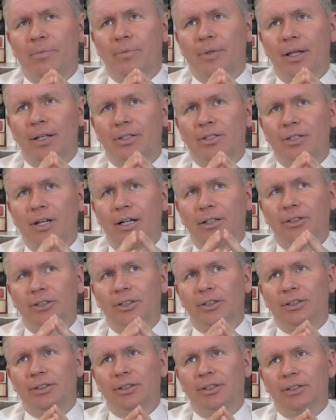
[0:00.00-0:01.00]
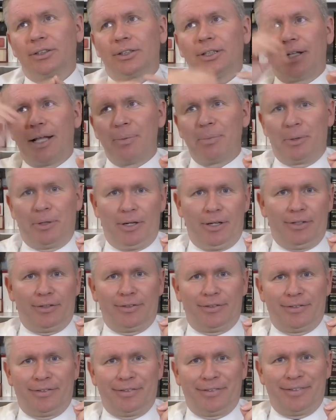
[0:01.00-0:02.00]
it's not just the
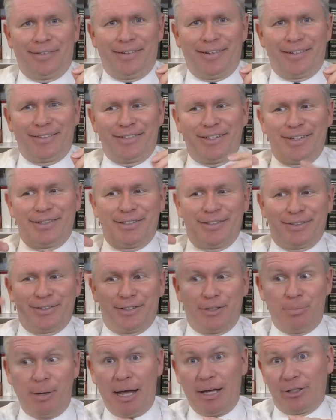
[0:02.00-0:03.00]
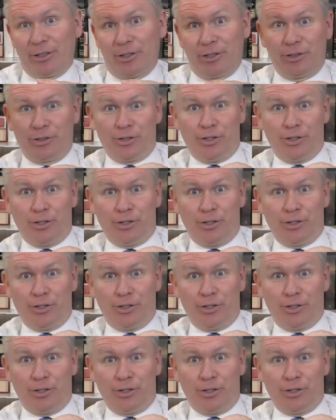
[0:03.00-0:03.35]
celebrities it's not just the masters